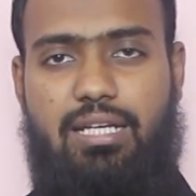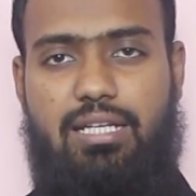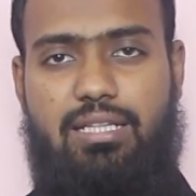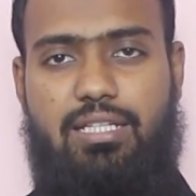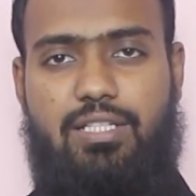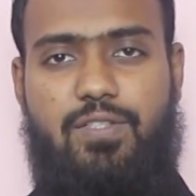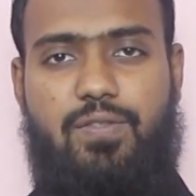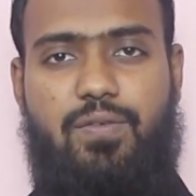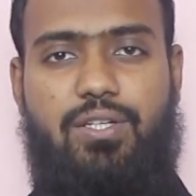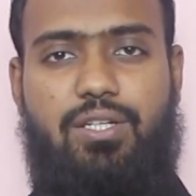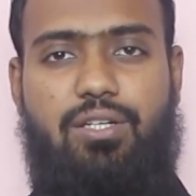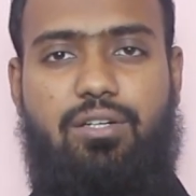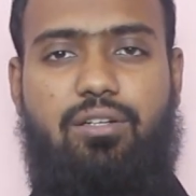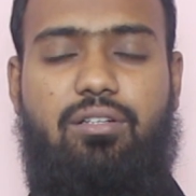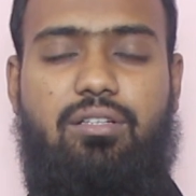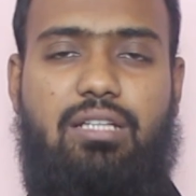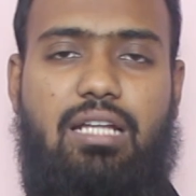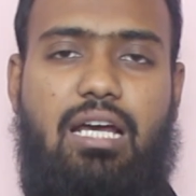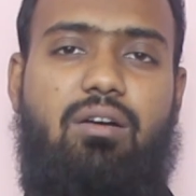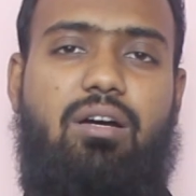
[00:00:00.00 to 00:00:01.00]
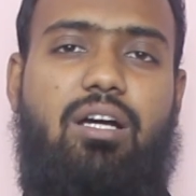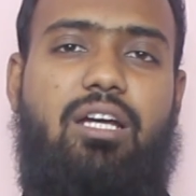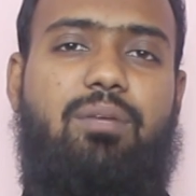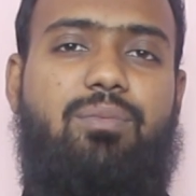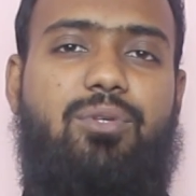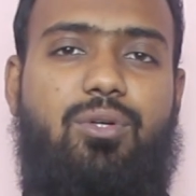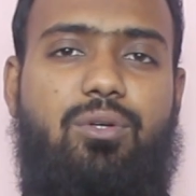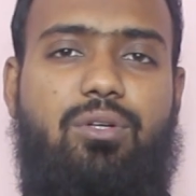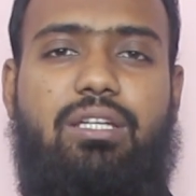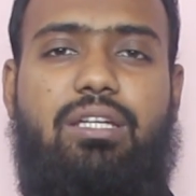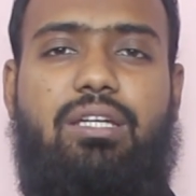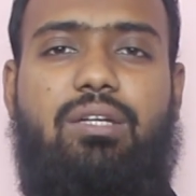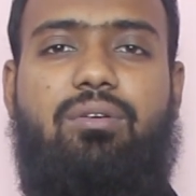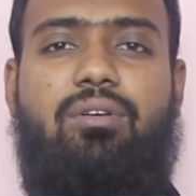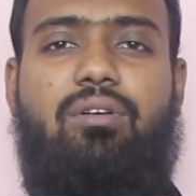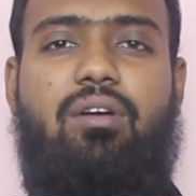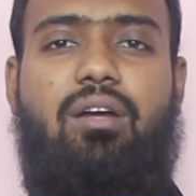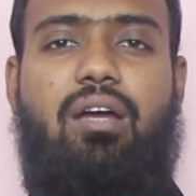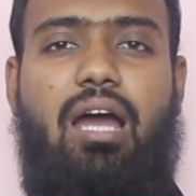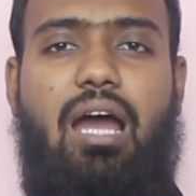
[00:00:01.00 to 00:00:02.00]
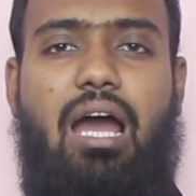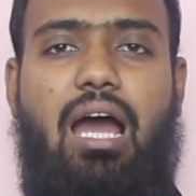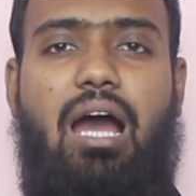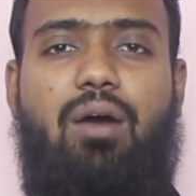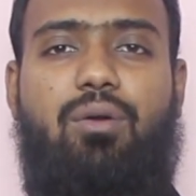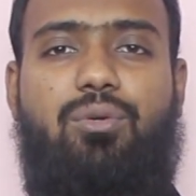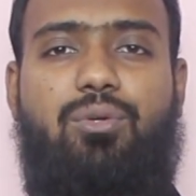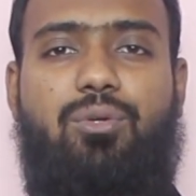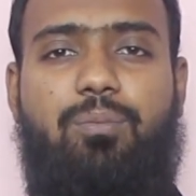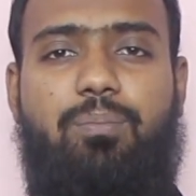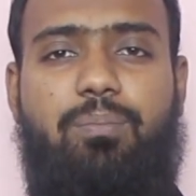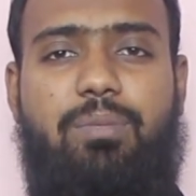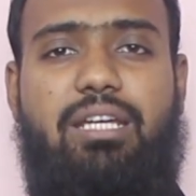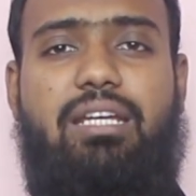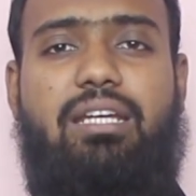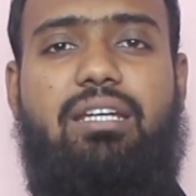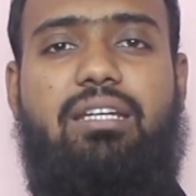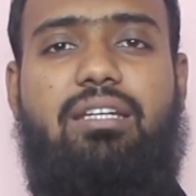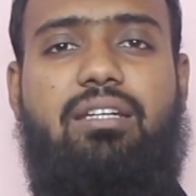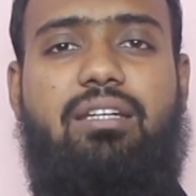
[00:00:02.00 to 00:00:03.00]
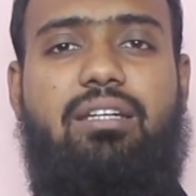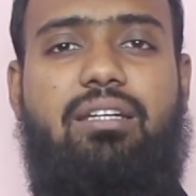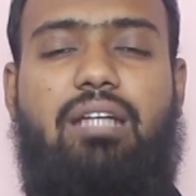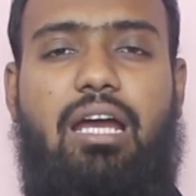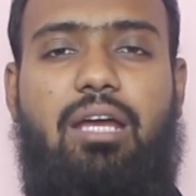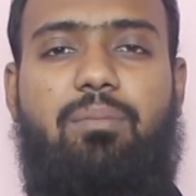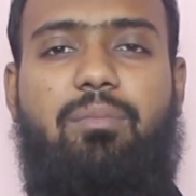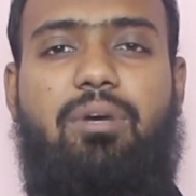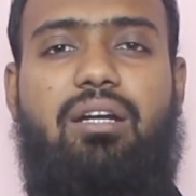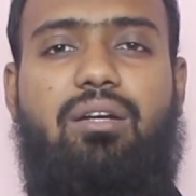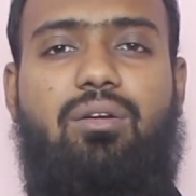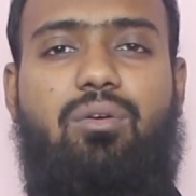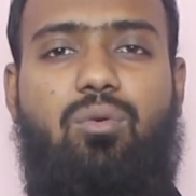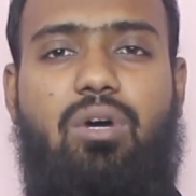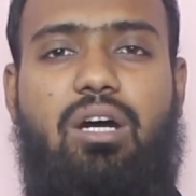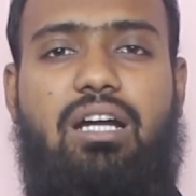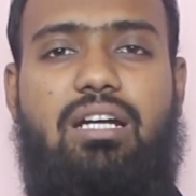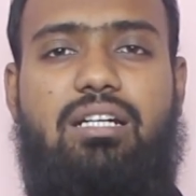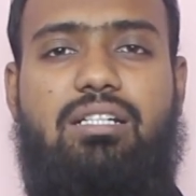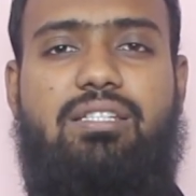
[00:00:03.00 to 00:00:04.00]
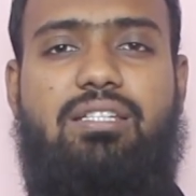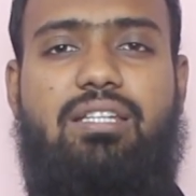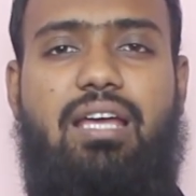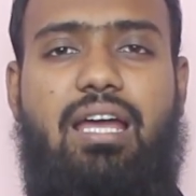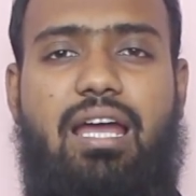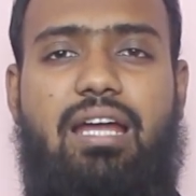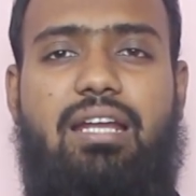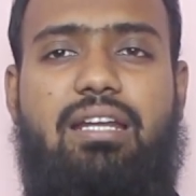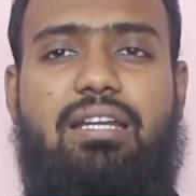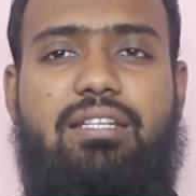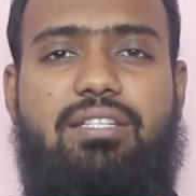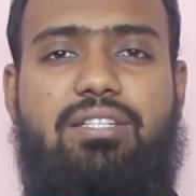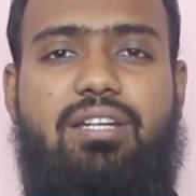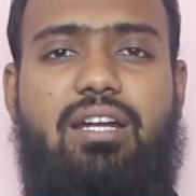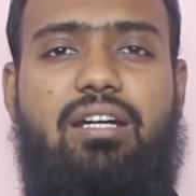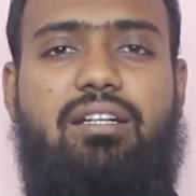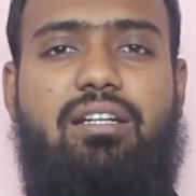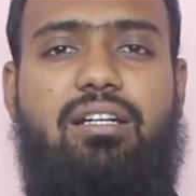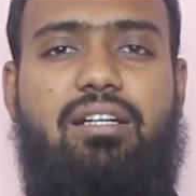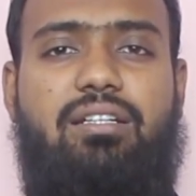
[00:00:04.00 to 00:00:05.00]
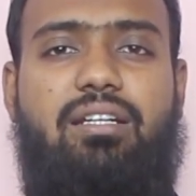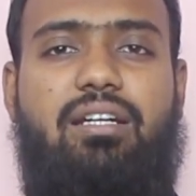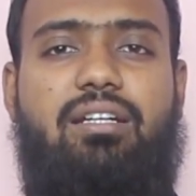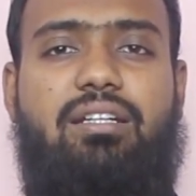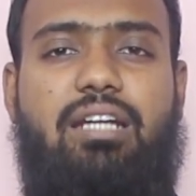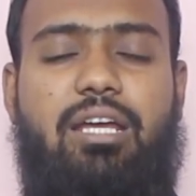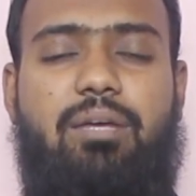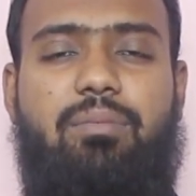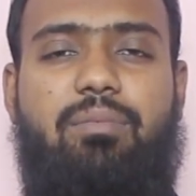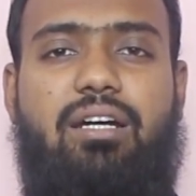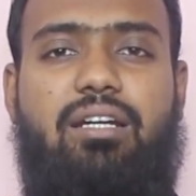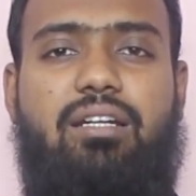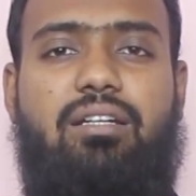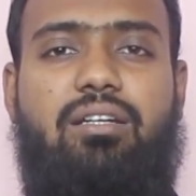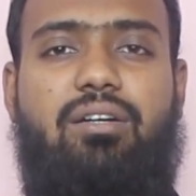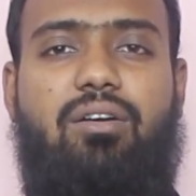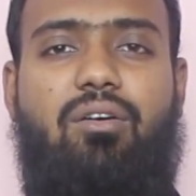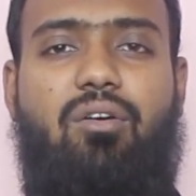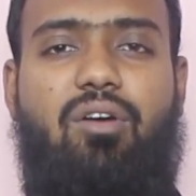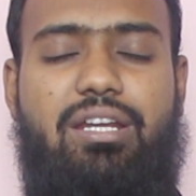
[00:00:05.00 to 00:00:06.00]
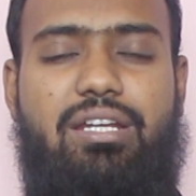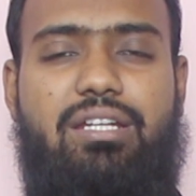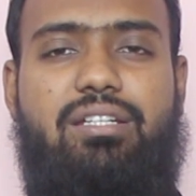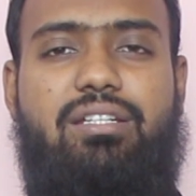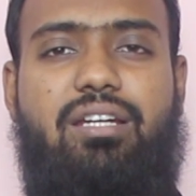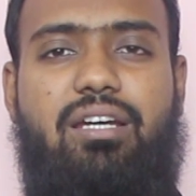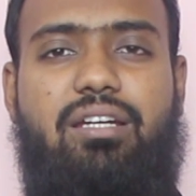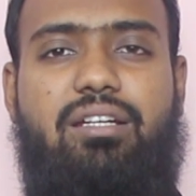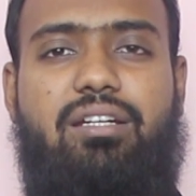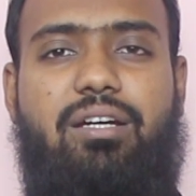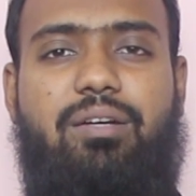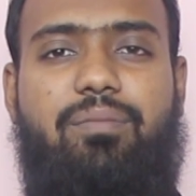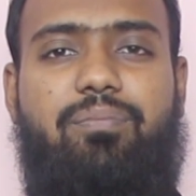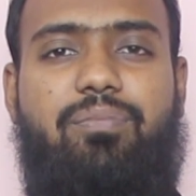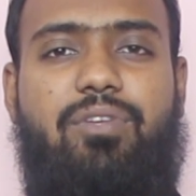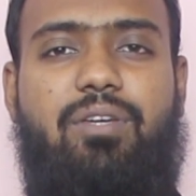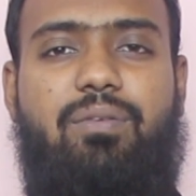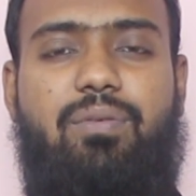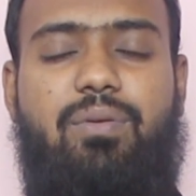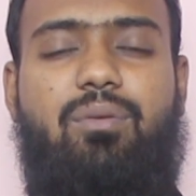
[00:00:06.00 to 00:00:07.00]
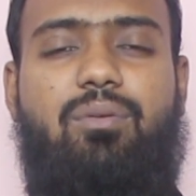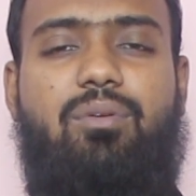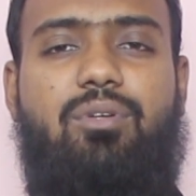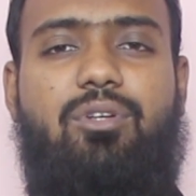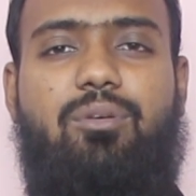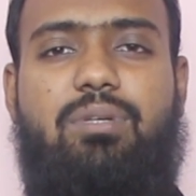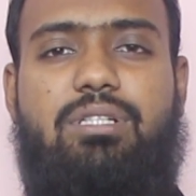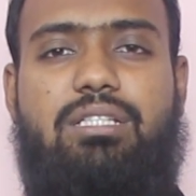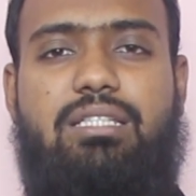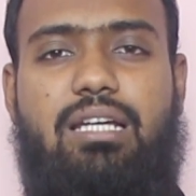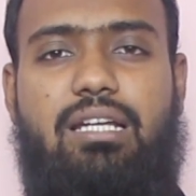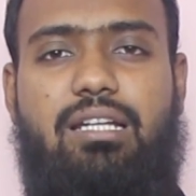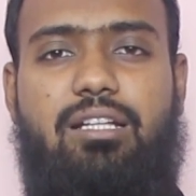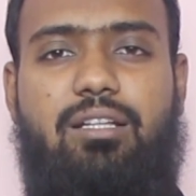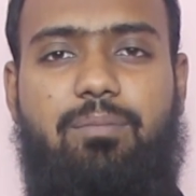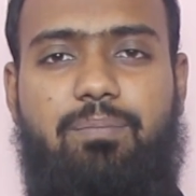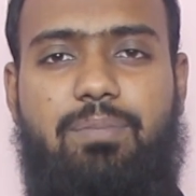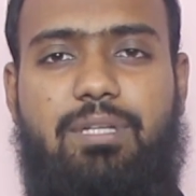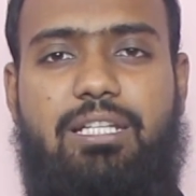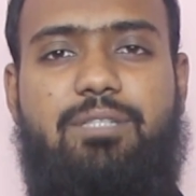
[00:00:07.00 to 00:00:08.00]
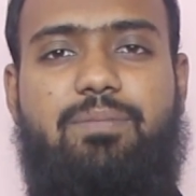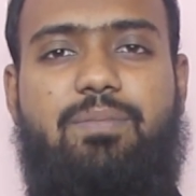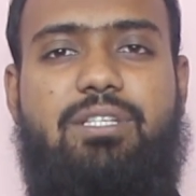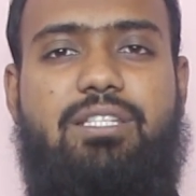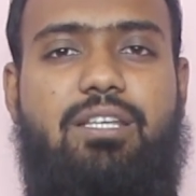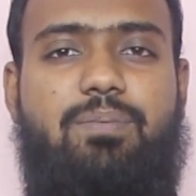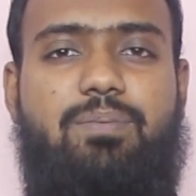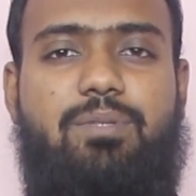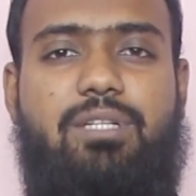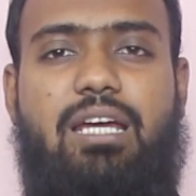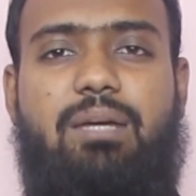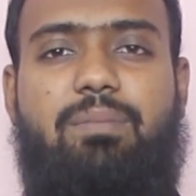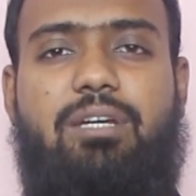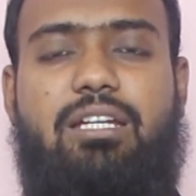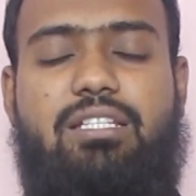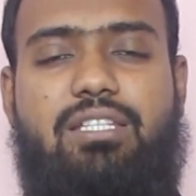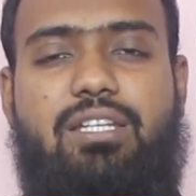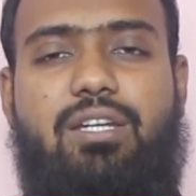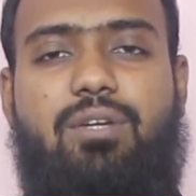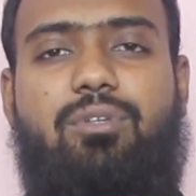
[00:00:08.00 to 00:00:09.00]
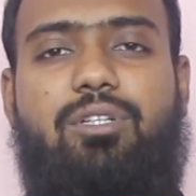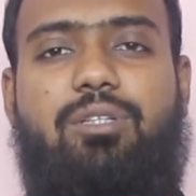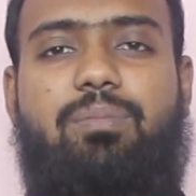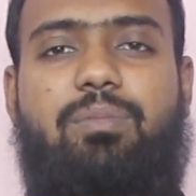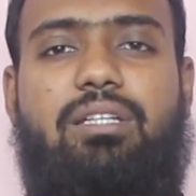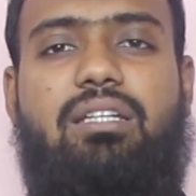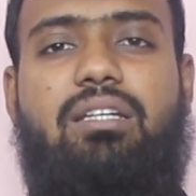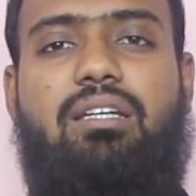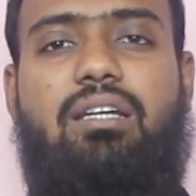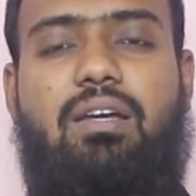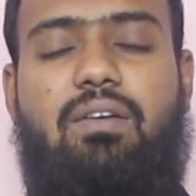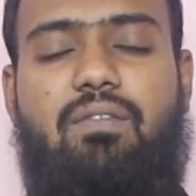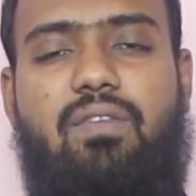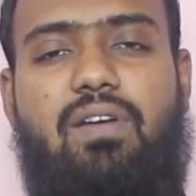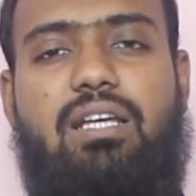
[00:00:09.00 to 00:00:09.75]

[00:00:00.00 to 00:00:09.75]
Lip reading: In this video, now I am showing you how to make timer works and star delta timer wiring diagram. If you are new to my channel, please be subscribed and stay with me.